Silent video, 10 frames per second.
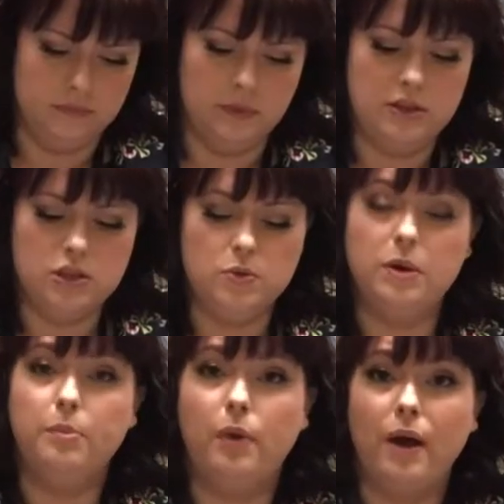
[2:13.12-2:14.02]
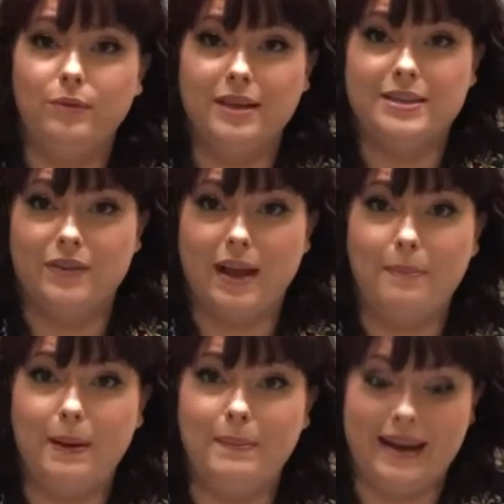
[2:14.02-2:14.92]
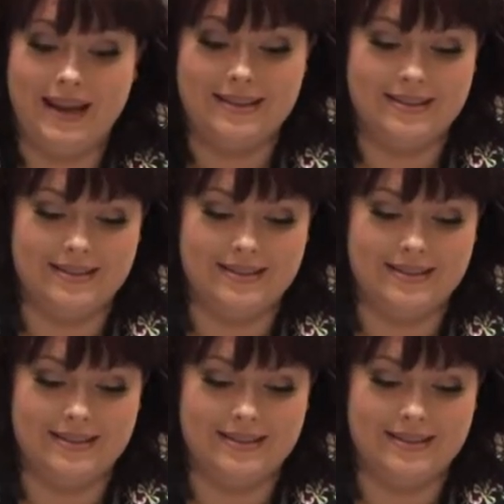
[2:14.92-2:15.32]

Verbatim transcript: We just want to brown this for a couple of minutes.